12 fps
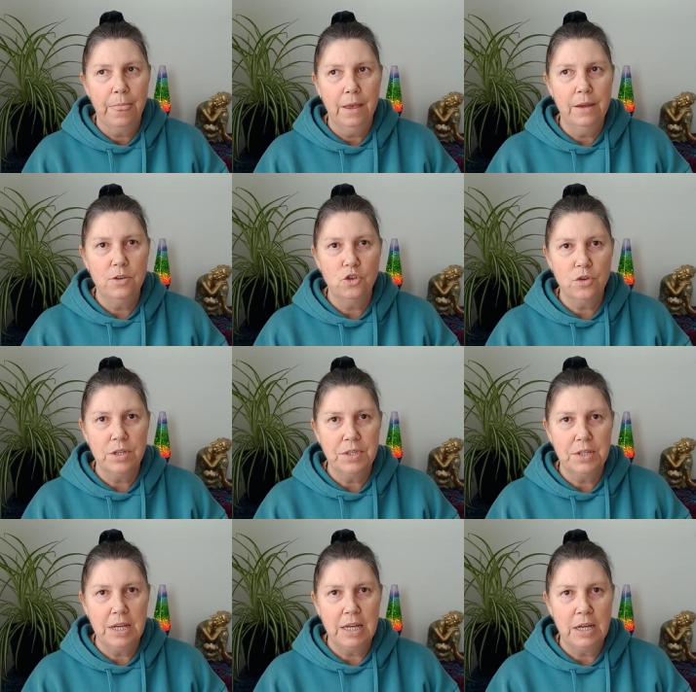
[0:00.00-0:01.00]

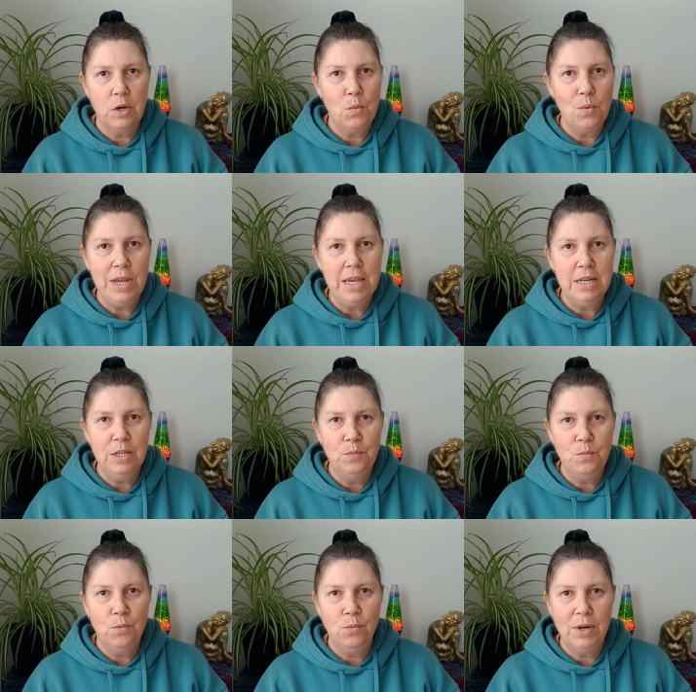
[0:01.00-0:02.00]
interesting, weird and